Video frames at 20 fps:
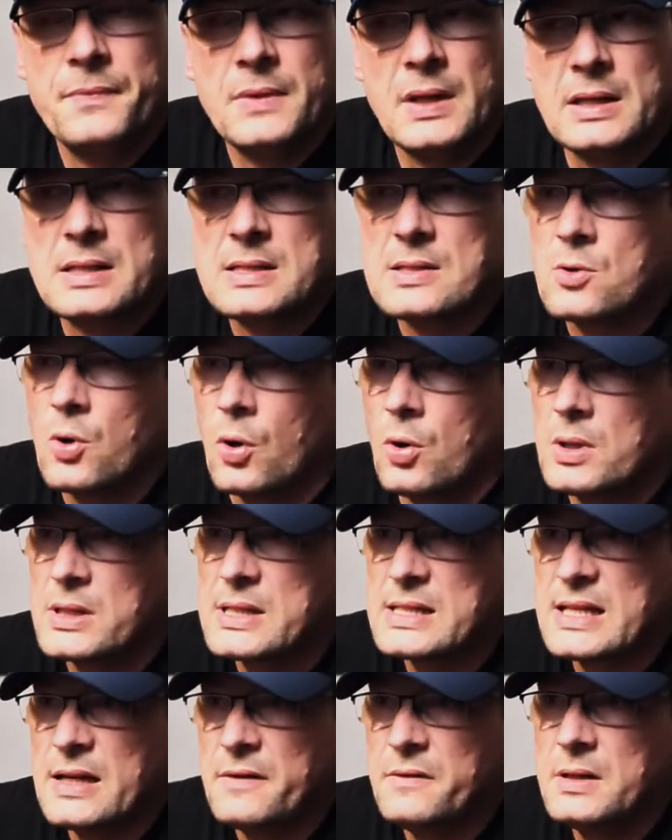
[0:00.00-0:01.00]
it's called
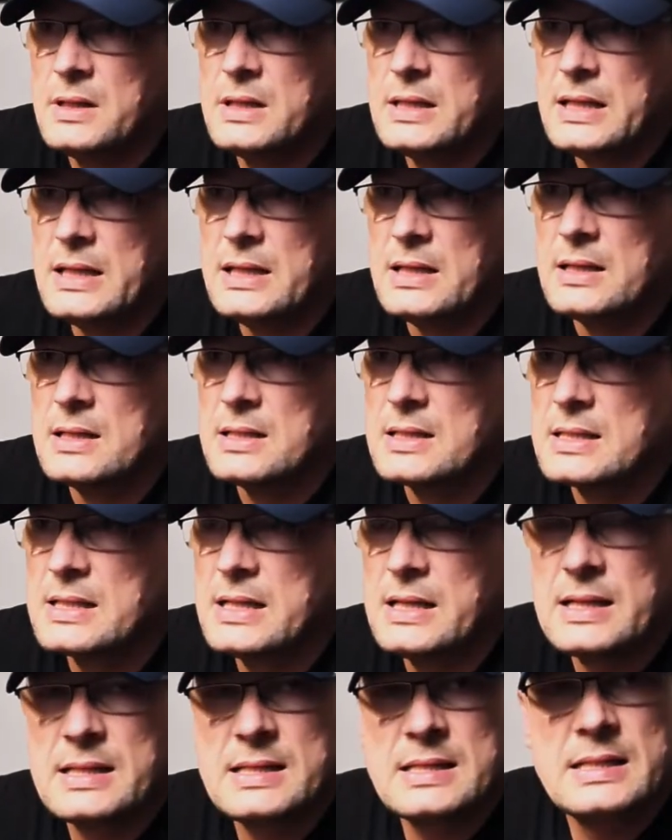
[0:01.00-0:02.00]

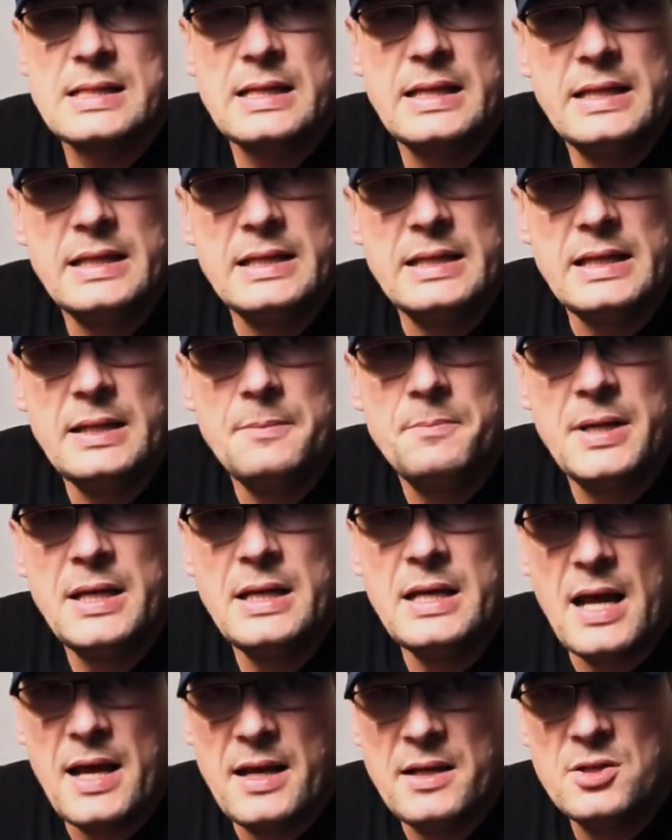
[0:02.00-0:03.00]
76
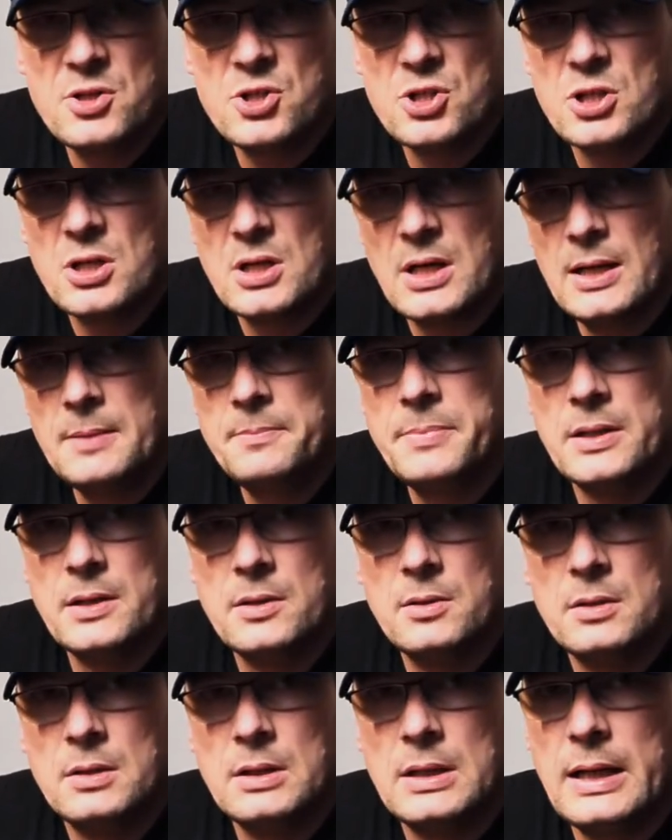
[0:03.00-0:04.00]
EDPH
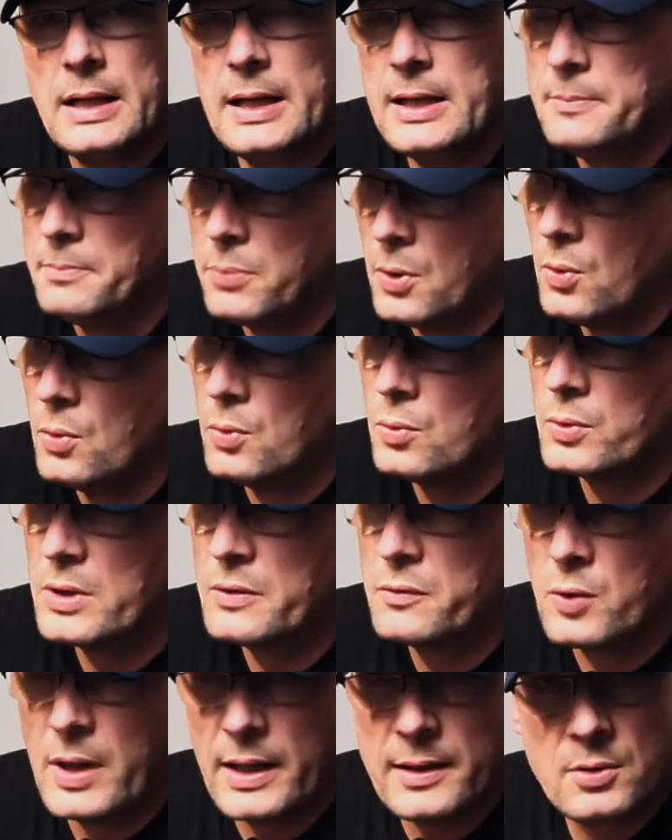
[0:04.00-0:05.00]
Apo
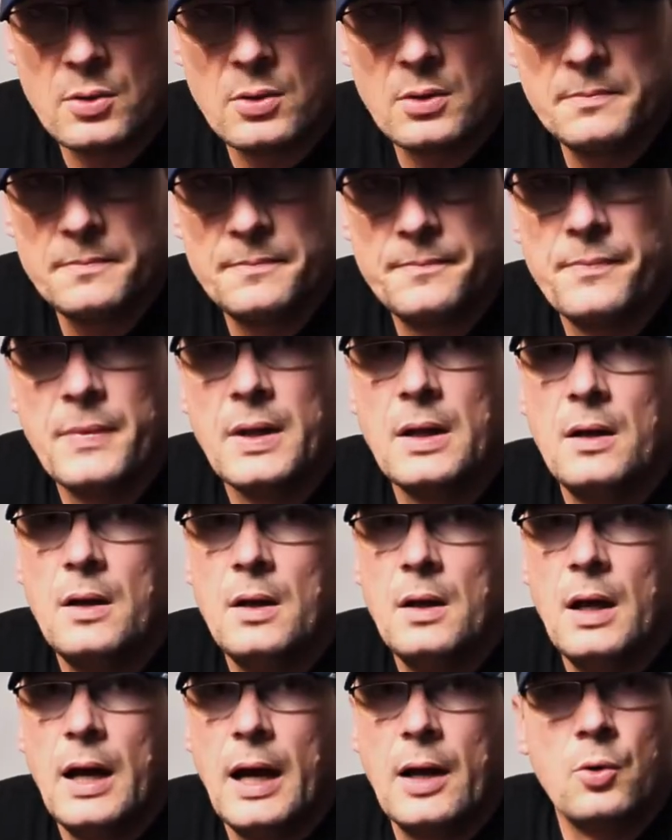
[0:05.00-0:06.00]
refractor.
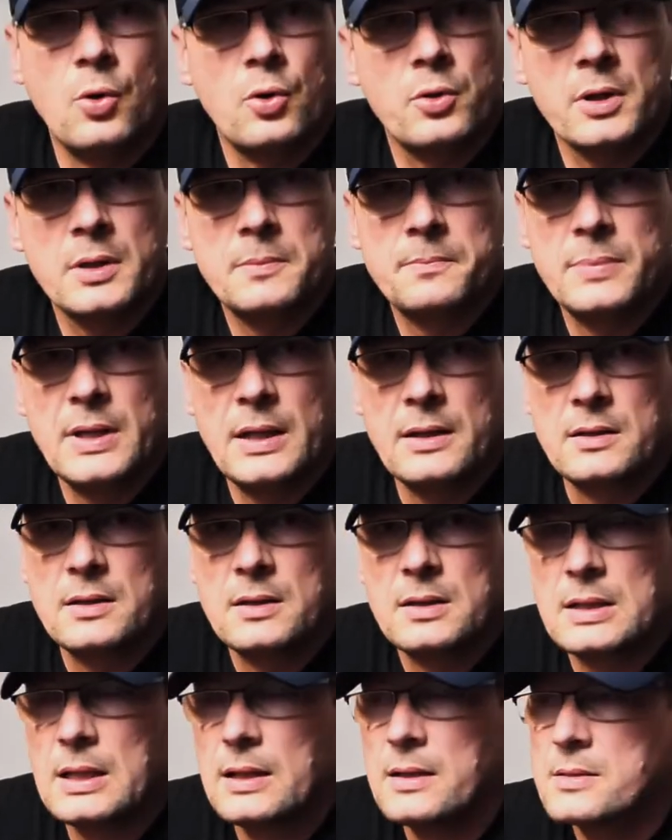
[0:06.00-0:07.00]
I ordered a
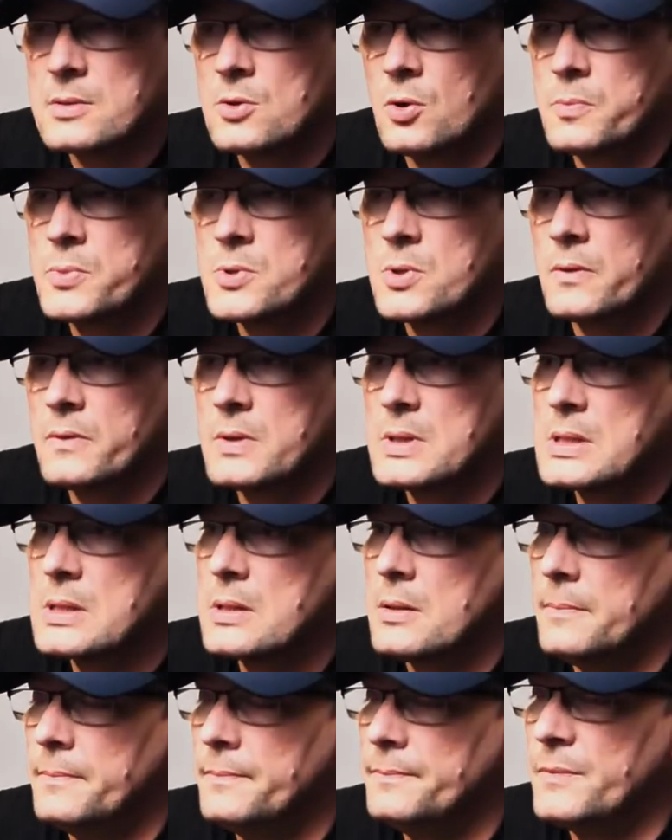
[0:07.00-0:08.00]
teleskop-service
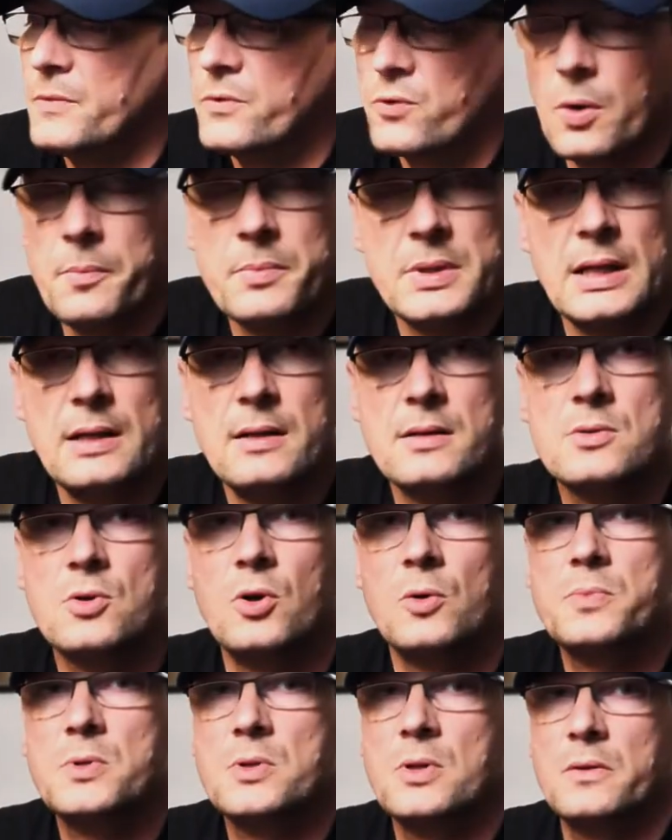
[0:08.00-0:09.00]
from
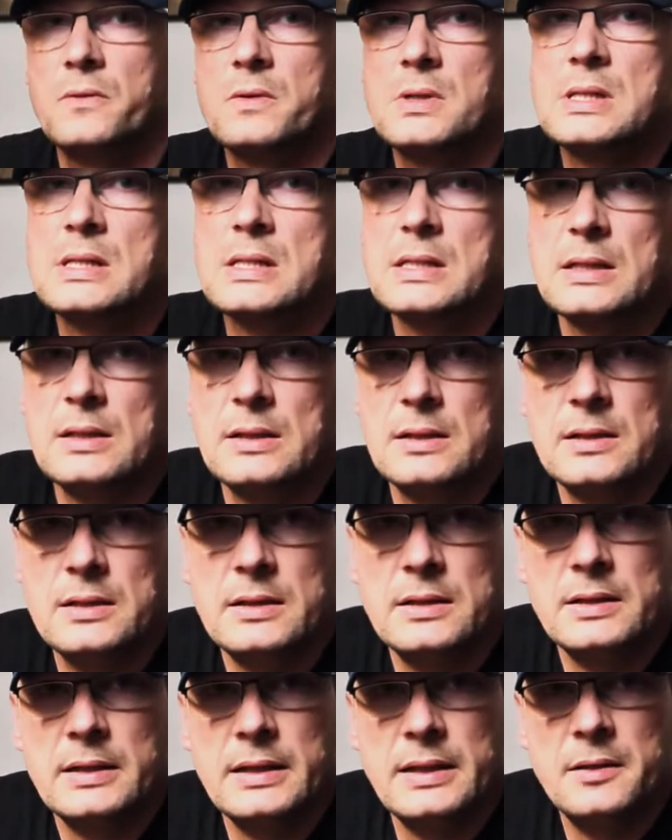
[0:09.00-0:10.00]
teleskop-service
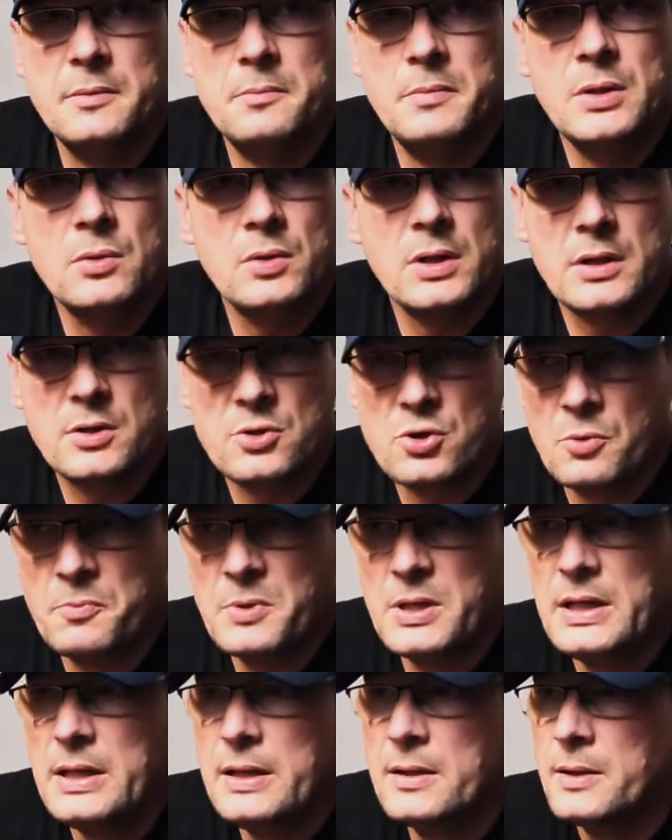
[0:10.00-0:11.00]
in Munich,
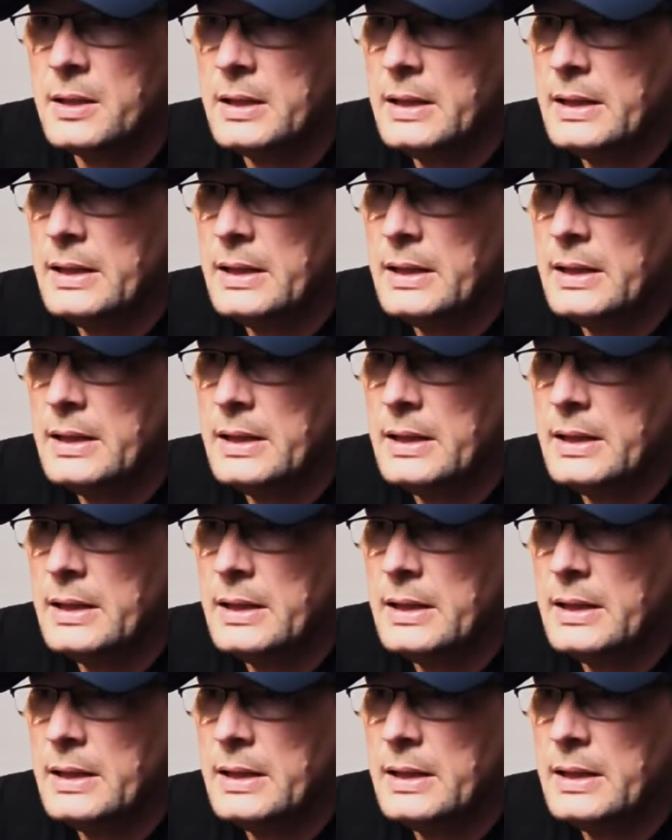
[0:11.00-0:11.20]
Germany.